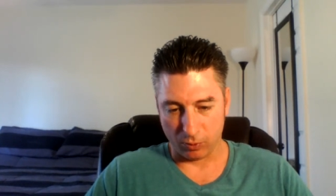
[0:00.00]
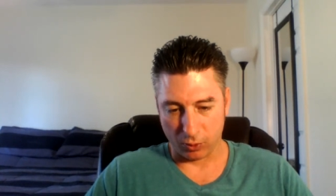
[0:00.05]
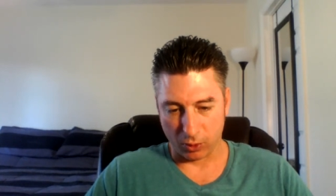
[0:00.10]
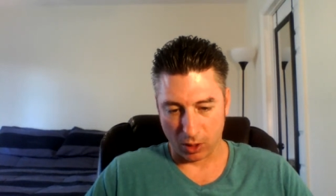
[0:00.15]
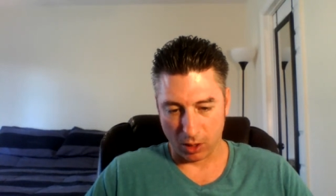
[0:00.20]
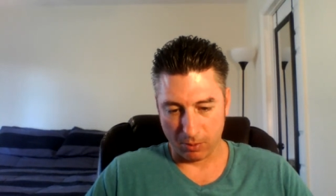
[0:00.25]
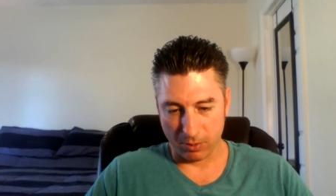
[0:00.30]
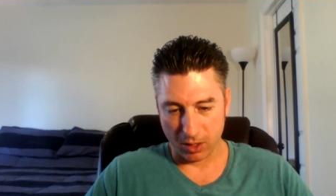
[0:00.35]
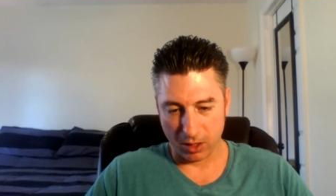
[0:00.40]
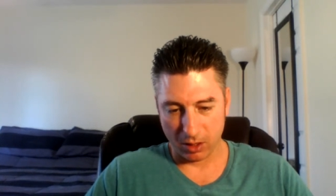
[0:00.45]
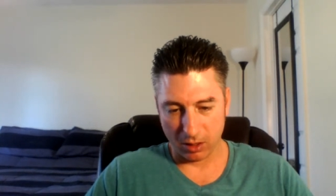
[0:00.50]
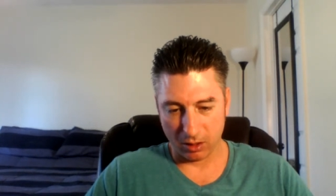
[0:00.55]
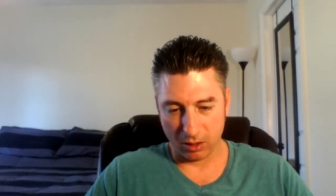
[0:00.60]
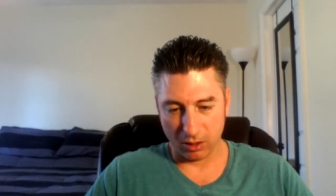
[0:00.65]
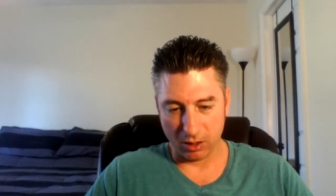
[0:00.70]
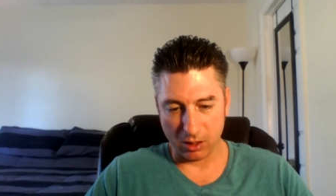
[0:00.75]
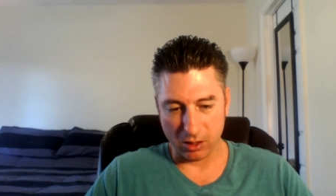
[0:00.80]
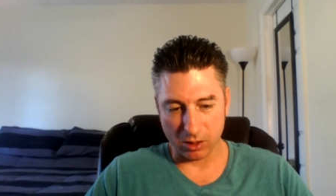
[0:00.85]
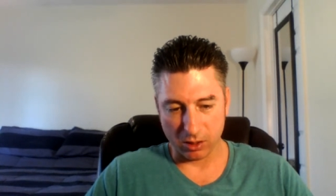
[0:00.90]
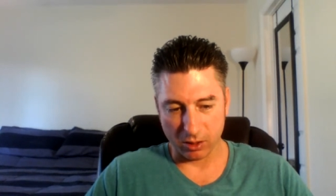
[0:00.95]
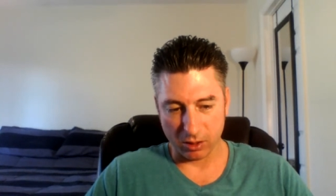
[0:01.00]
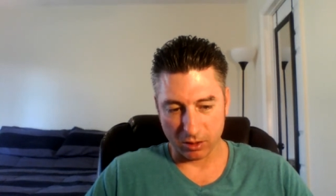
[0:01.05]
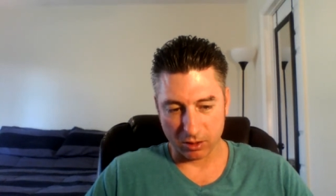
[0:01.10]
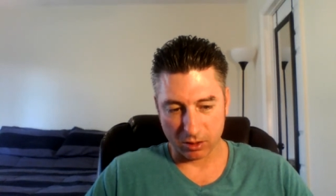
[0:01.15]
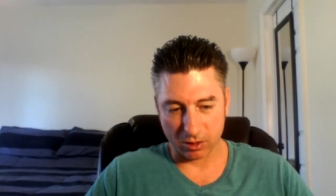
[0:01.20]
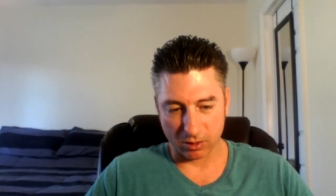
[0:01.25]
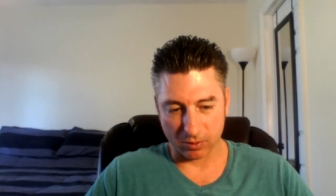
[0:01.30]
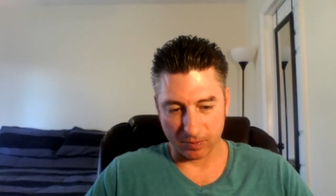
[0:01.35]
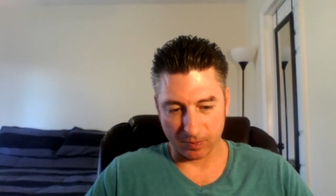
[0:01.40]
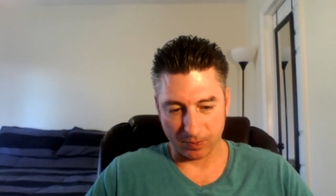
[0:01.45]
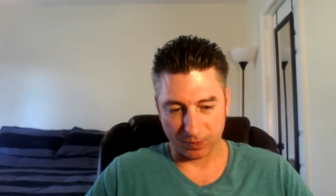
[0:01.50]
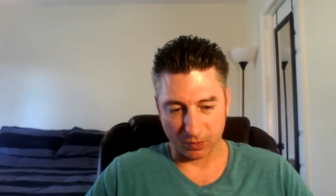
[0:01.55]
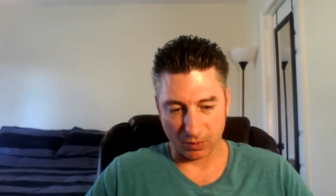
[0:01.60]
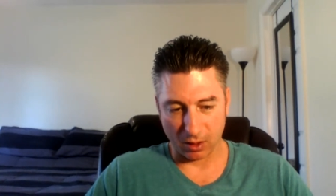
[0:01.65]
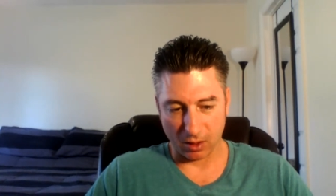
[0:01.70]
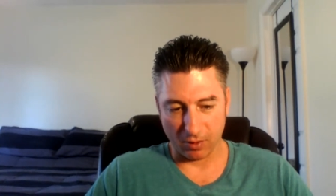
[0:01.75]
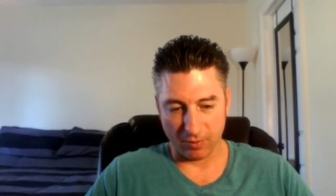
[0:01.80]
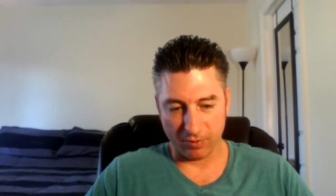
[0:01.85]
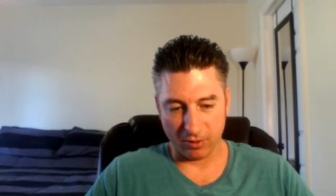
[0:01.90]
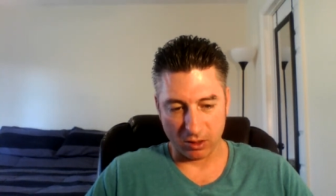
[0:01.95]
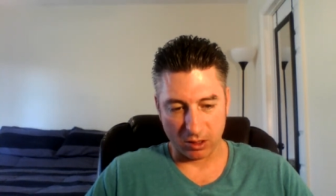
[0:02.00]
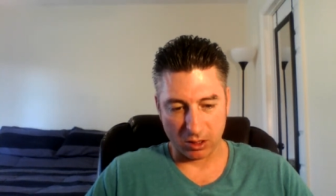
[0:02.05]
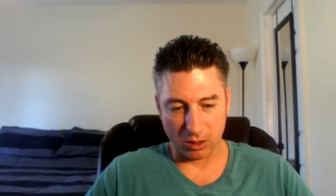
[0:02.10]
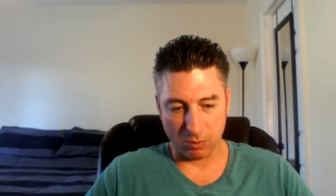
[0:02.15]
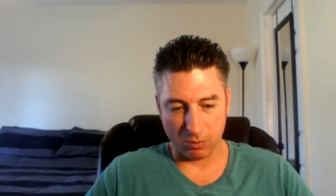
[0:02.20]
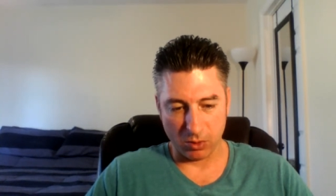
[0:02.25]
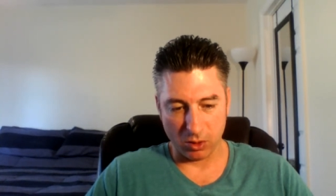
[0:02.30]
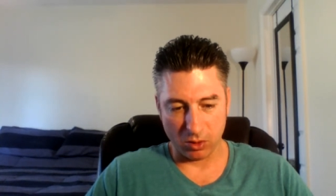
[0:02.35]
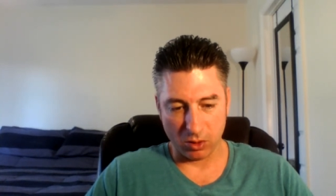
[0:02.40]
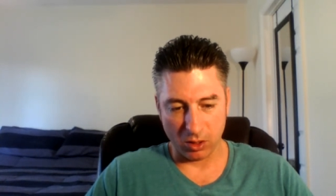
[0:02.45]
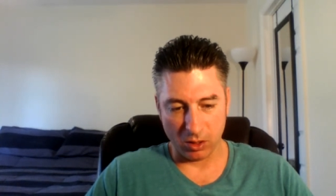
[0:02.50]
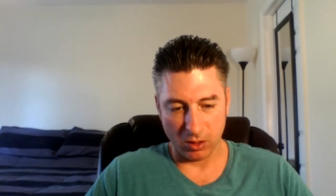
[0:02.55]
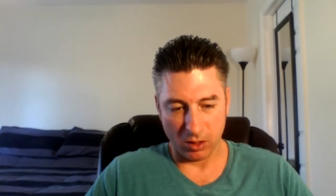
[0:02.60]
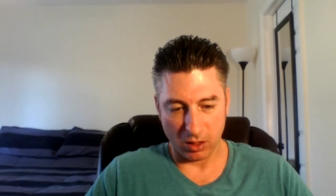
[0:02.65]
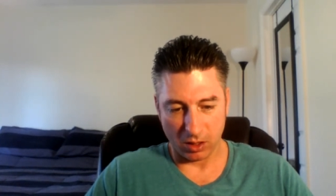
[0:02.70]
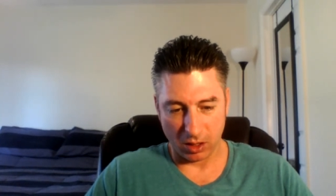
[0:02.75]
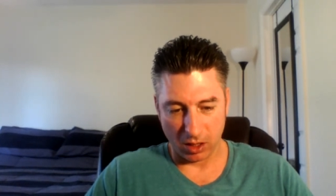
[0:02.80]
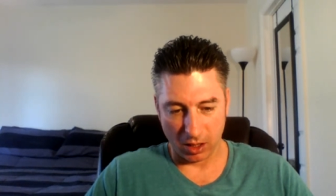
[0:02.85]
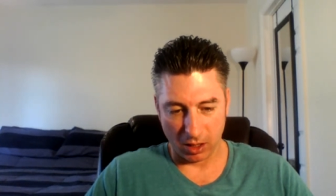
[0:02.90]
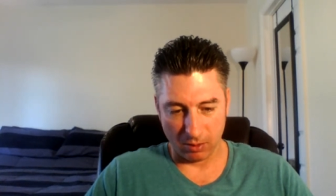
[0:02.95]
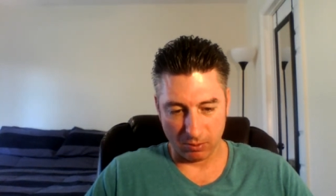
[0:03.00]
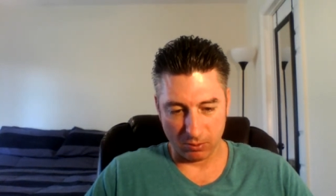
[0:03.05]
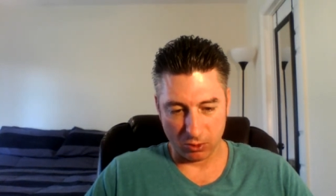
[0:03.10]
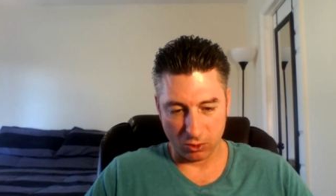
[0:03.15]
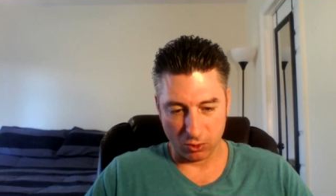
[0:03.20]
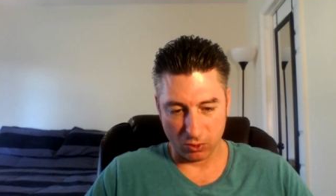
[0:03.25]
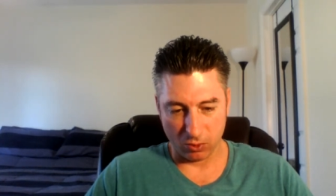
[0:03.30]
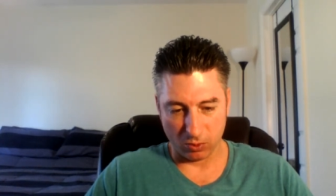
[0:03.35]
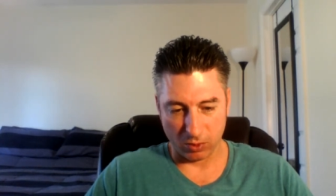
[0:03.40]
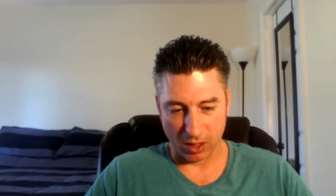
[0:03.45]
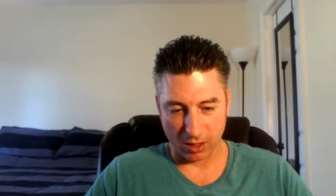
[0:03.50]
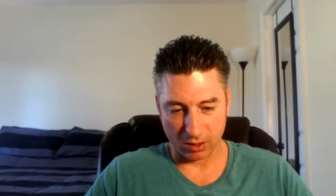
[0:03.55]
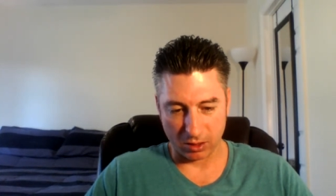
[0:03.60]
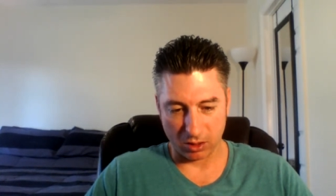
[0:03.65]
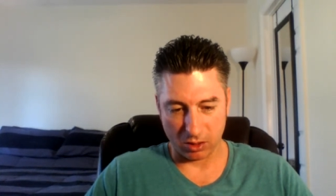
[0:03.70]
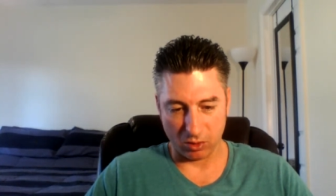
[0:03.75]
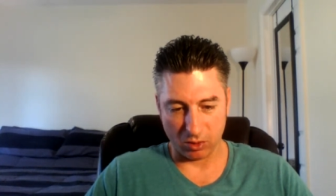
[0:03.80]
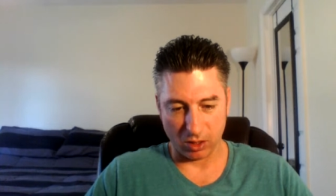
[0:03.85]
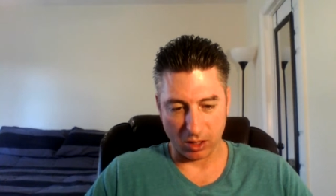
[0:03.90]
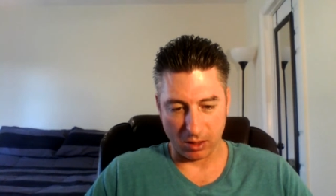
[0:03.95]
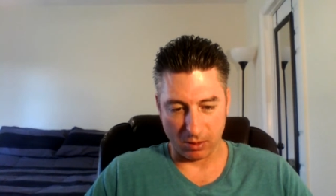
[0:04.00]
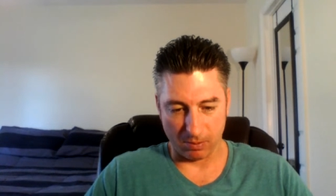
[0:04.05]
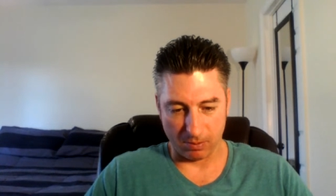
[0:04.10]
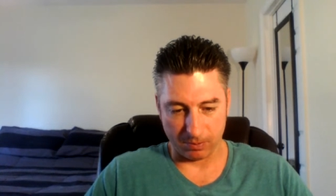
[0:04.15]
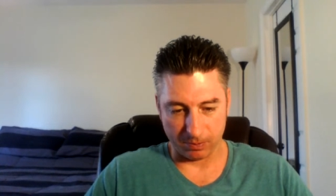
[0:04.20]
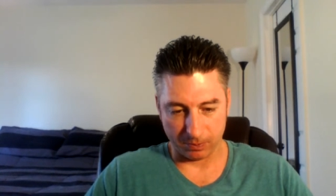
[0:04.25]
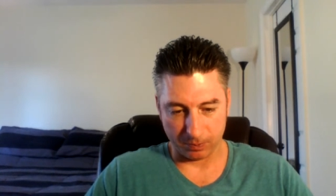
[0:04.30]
prominent leaders of the community came to rescue them,